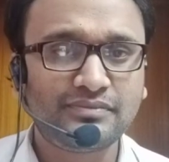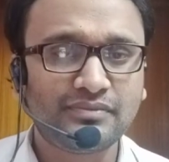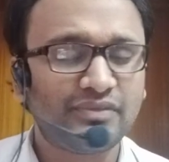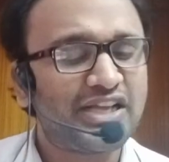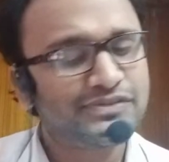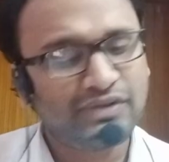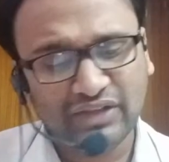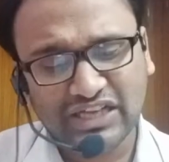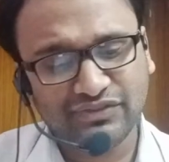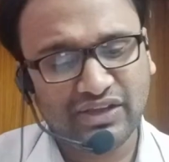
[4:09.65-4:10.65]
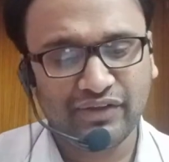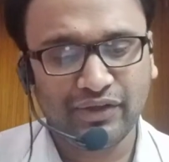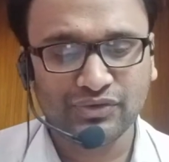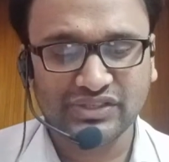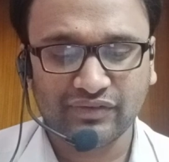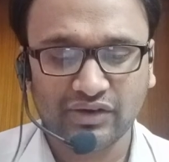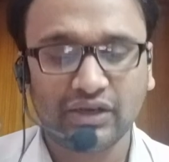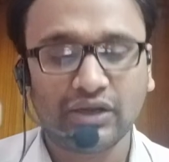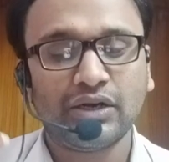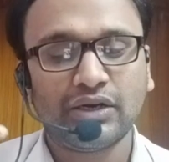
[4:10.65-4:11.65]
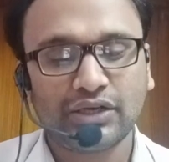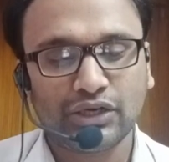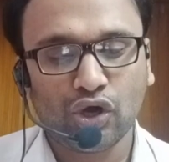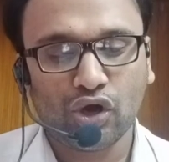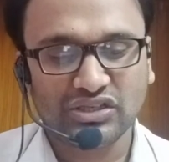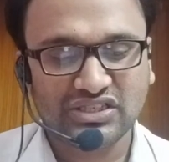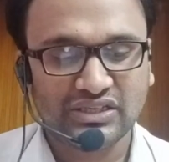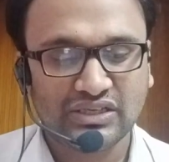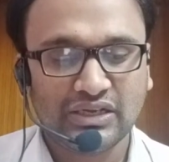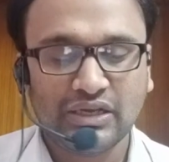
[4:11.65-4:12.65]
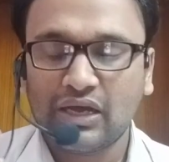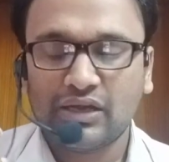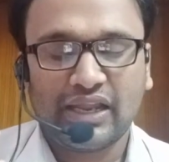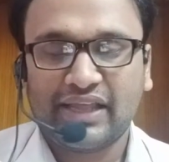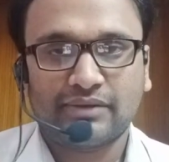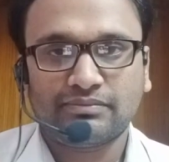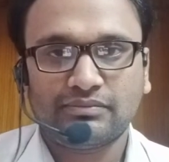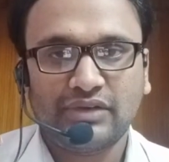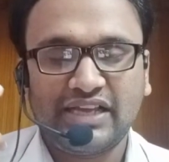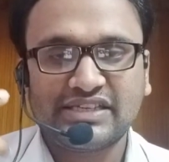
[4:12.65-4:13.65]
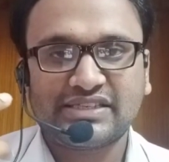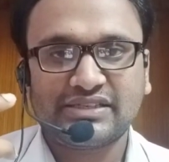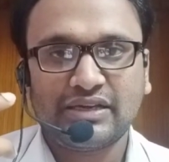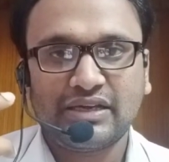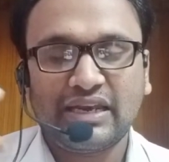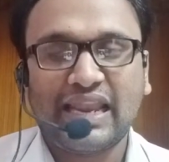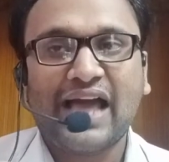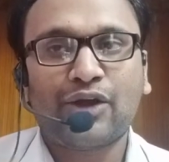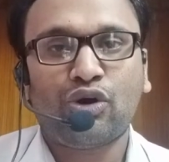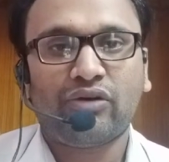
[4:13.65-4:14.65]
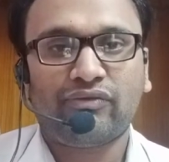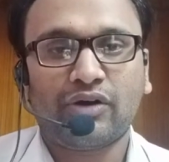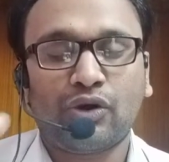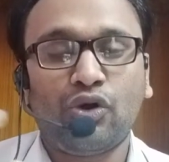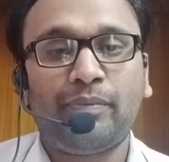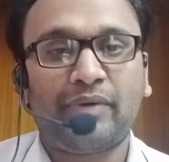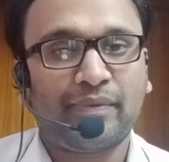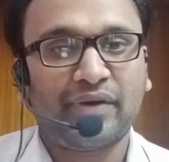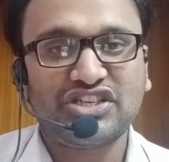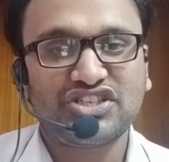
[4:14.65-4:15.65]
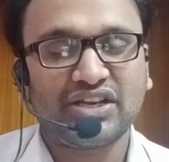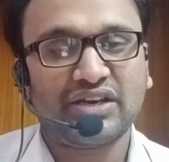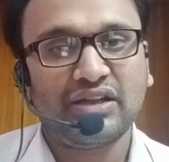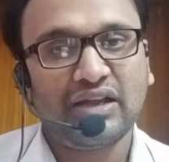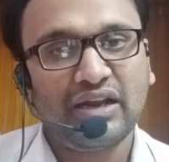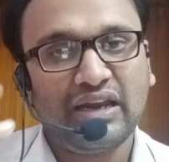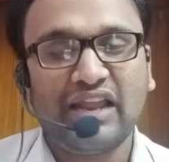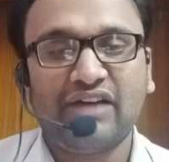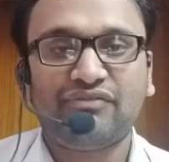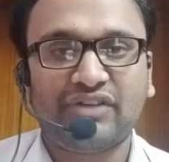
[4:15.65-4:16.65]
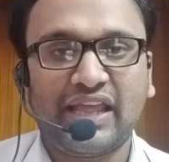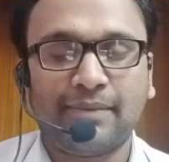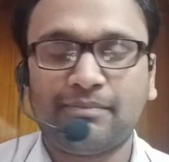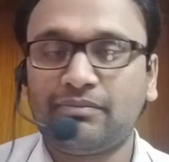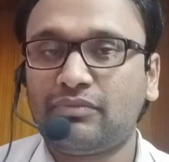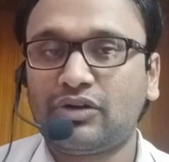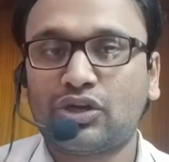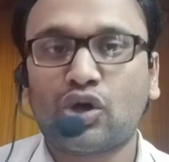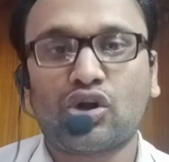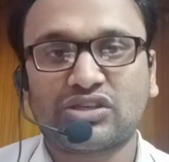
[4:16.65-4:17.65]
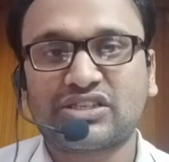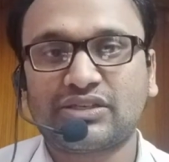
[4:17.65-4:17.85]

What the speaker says: That's where we use the word taut. Like his lack of good preparation left him taut.